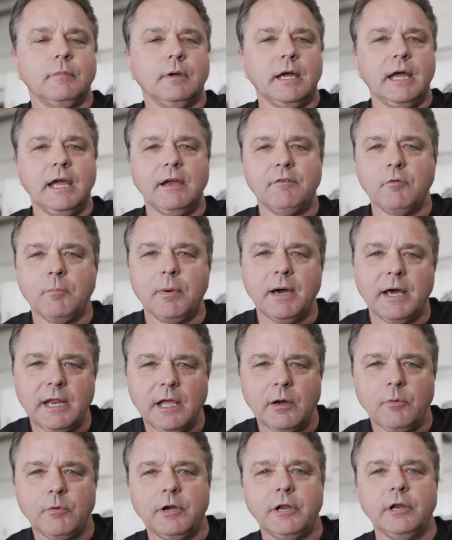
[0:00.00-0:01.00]
Hey
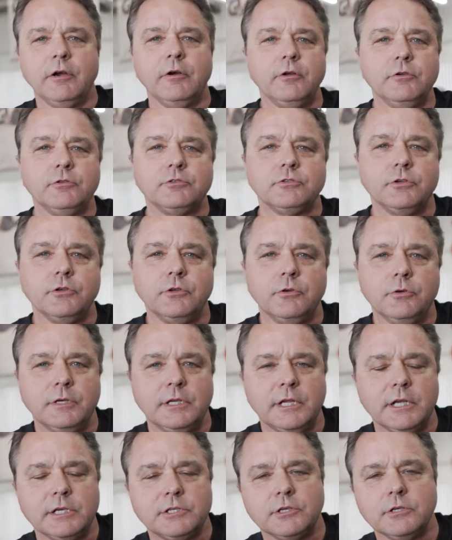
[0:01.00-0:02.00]
everybody, I want to introduce the new
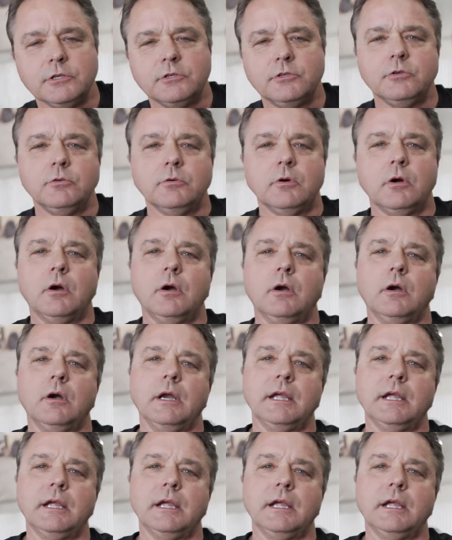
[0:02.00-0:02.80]
addition to our